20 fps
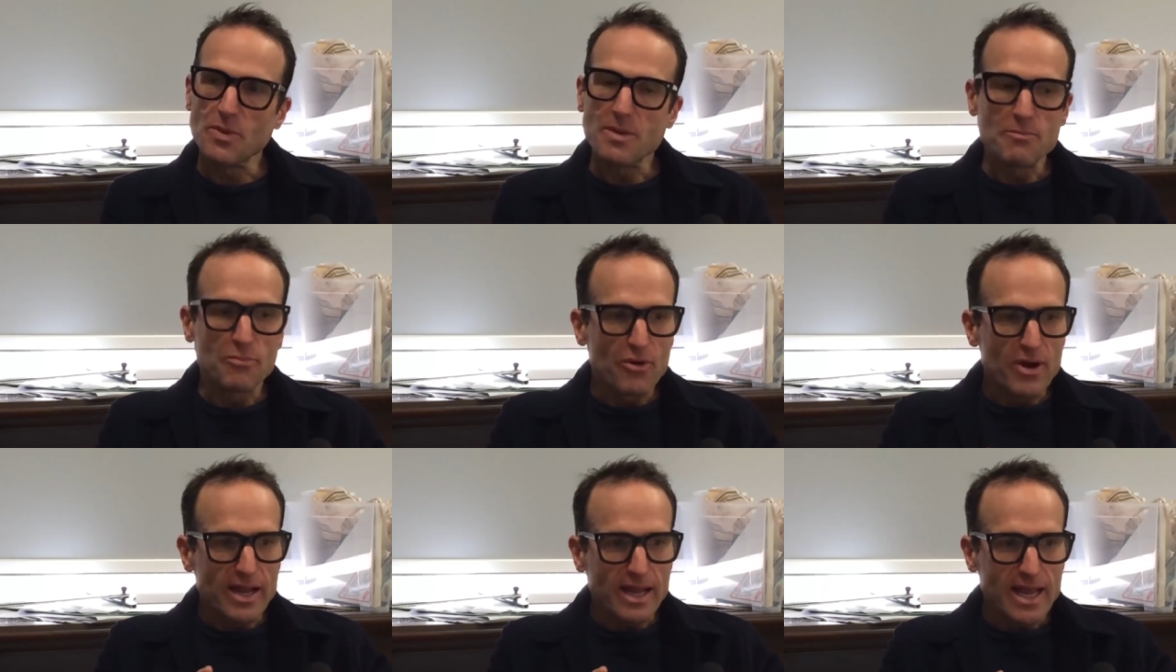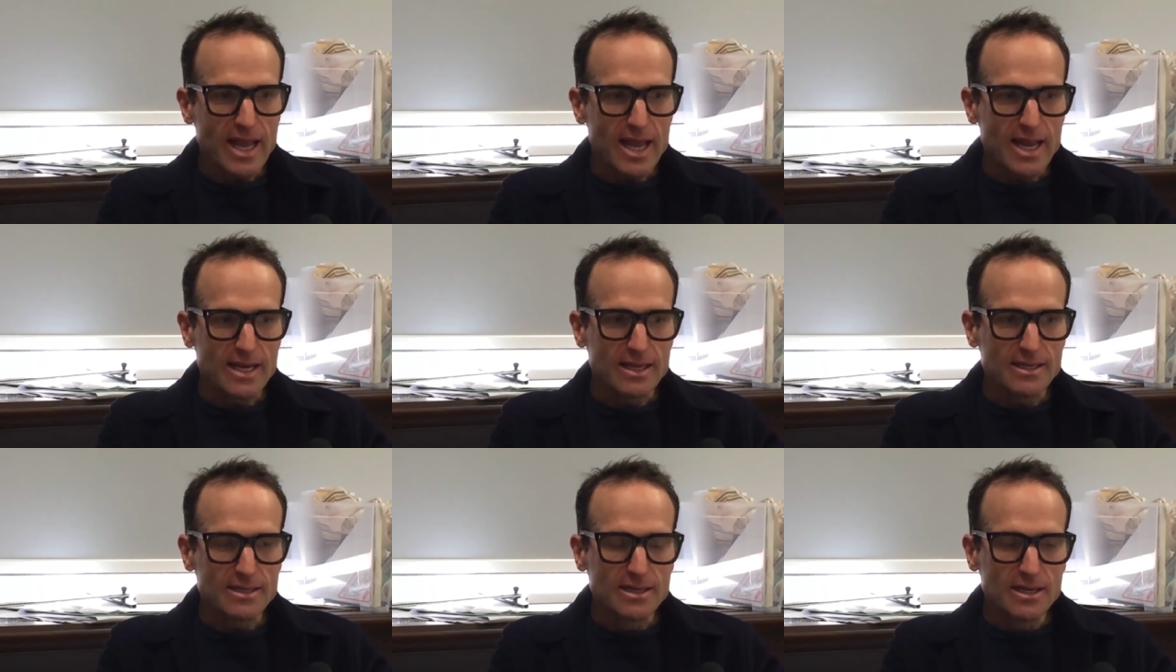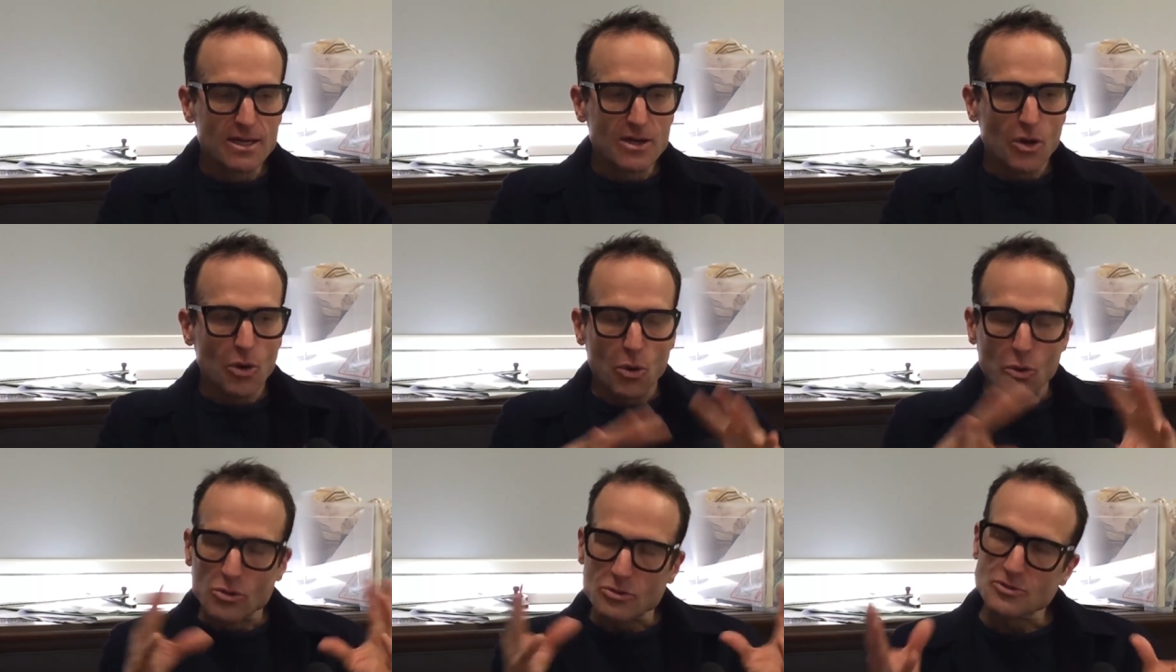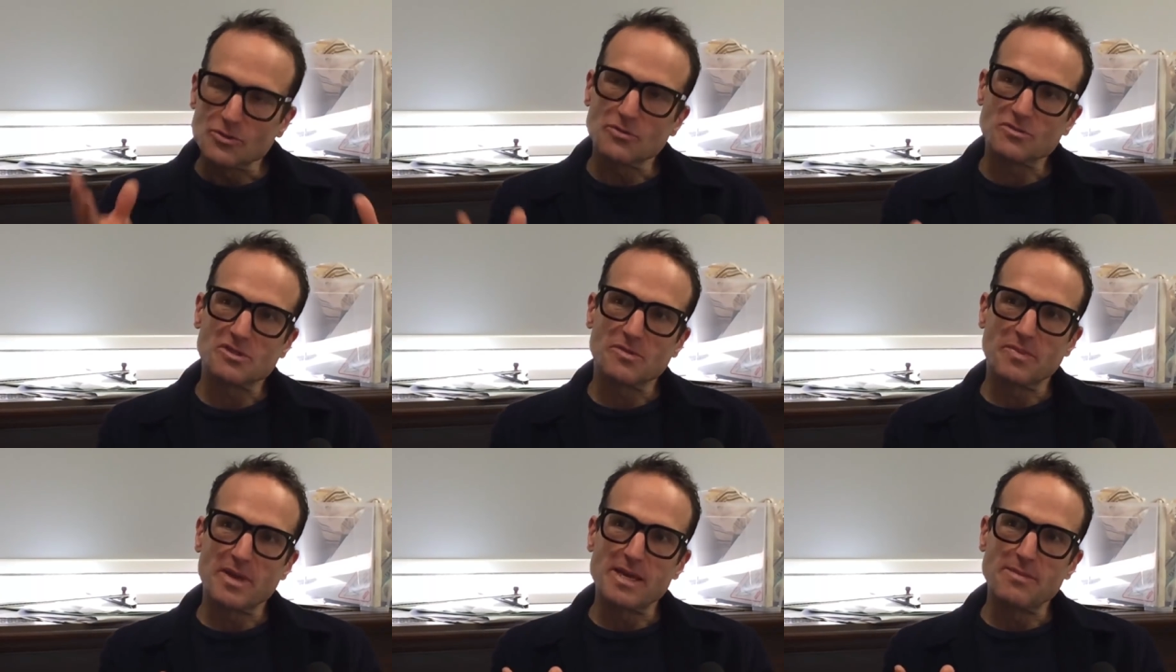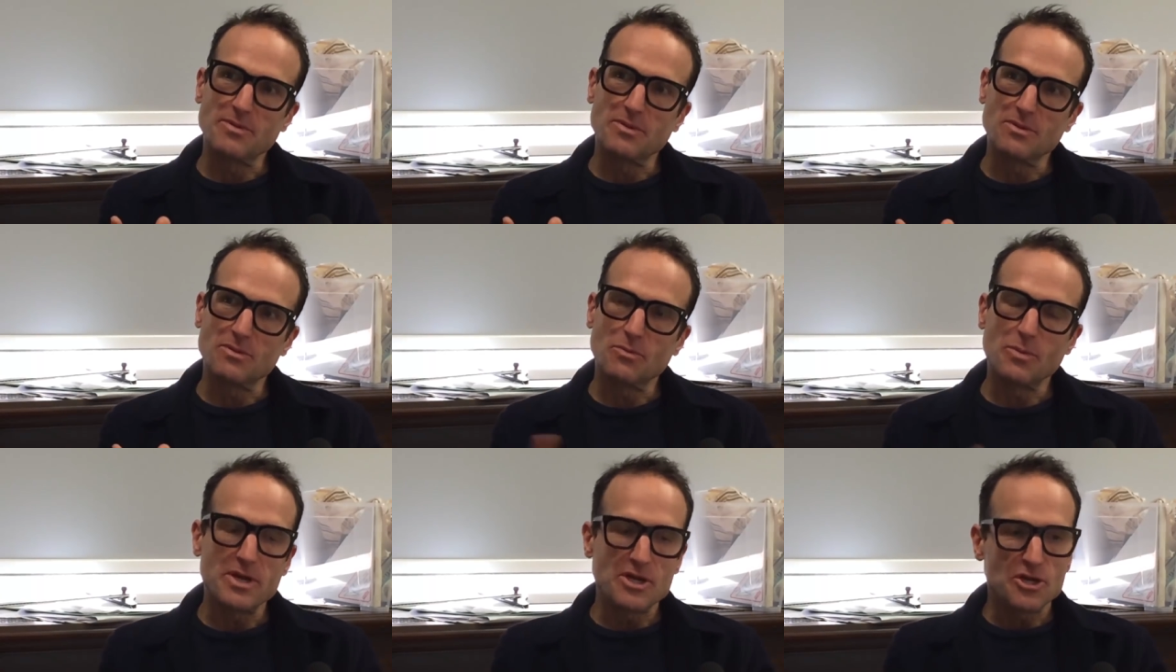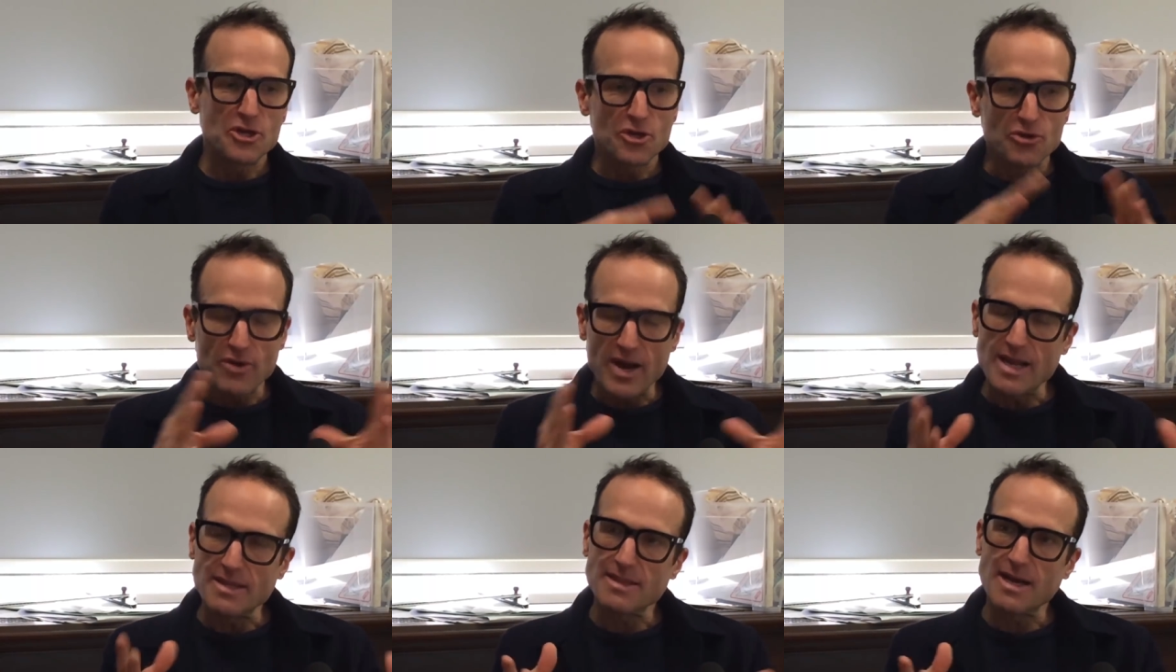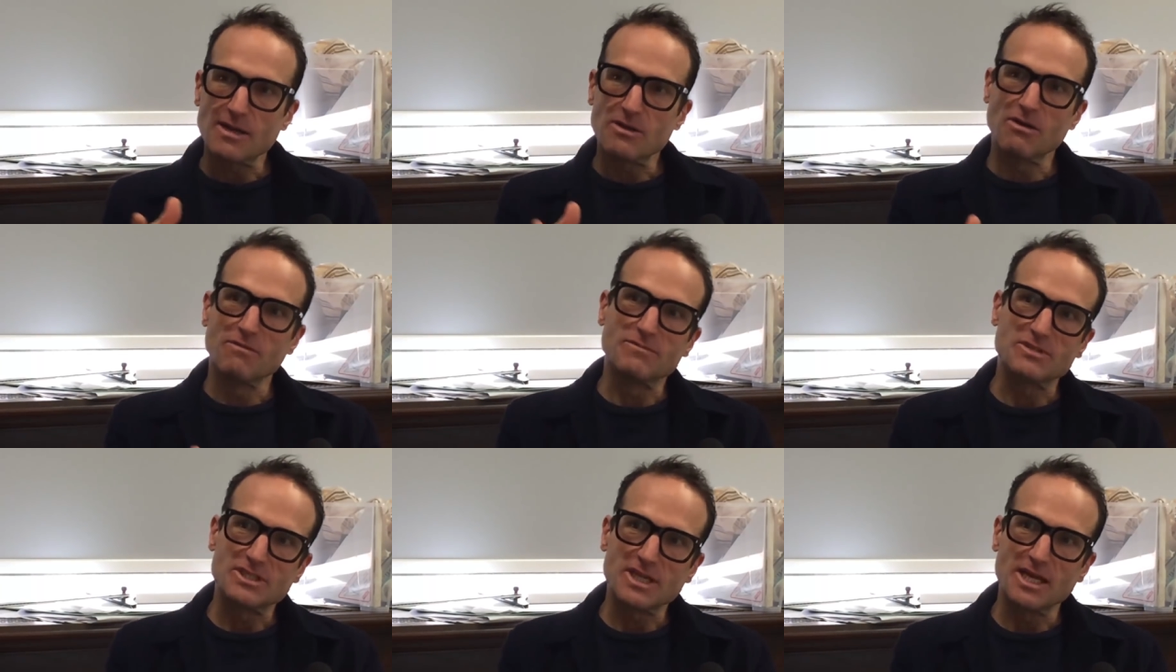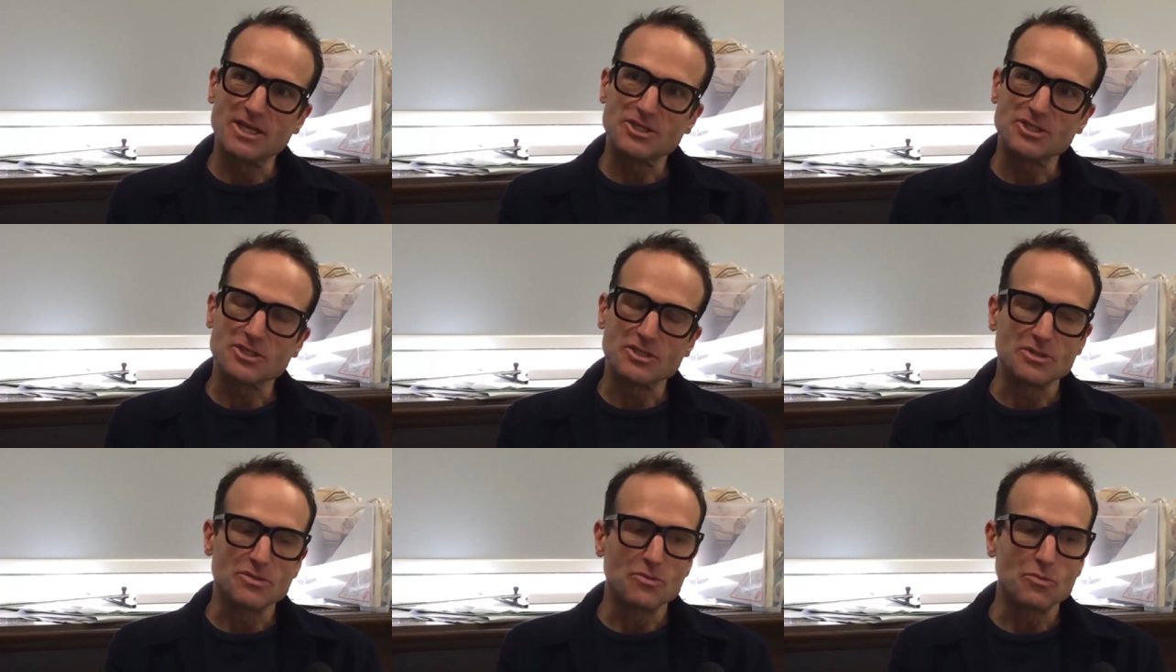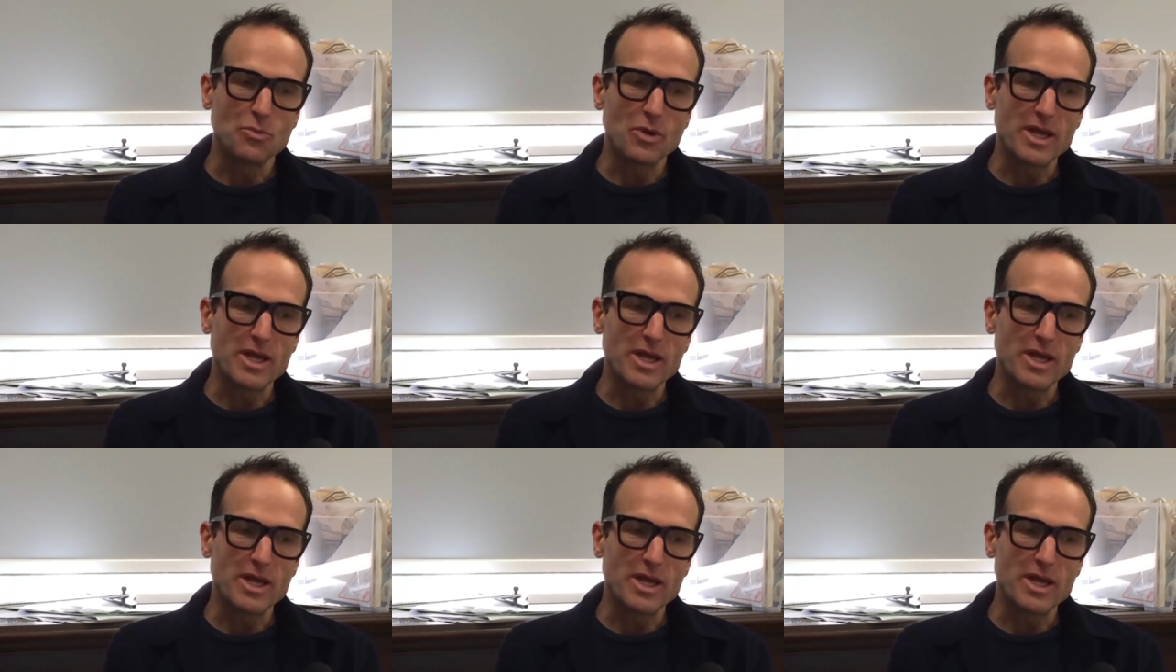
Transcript: We bring in all sorts of people. We curate that conversation.